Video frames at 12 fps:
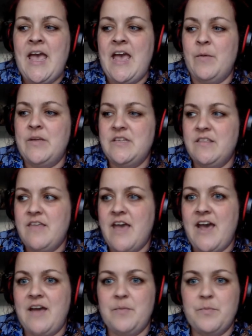And we did
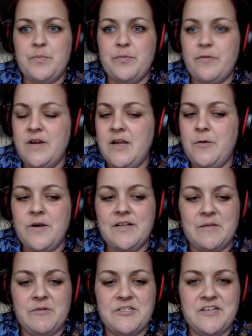that pretty
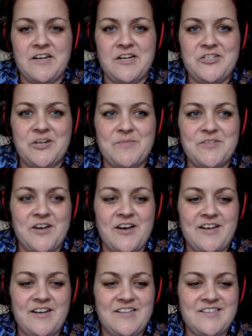quickly. We just kind of jumped
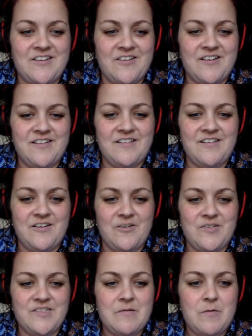on and started,
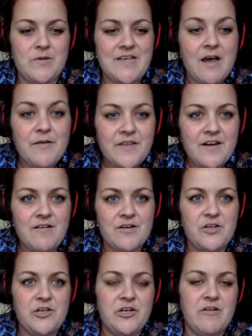seeing what was out there
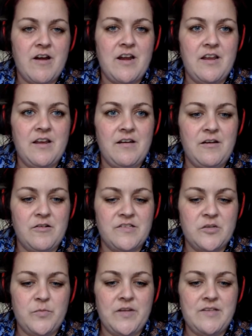and curating,
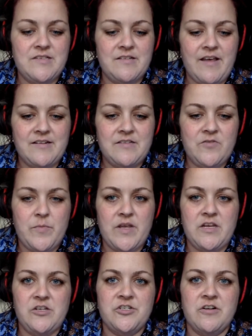still being selective and
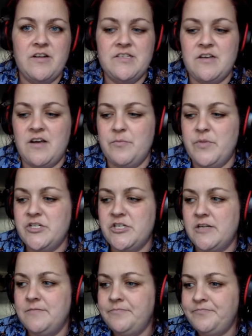making sure it's on
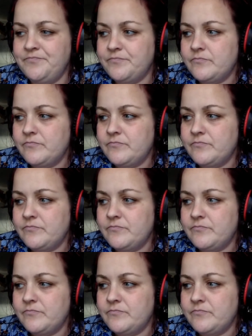mission.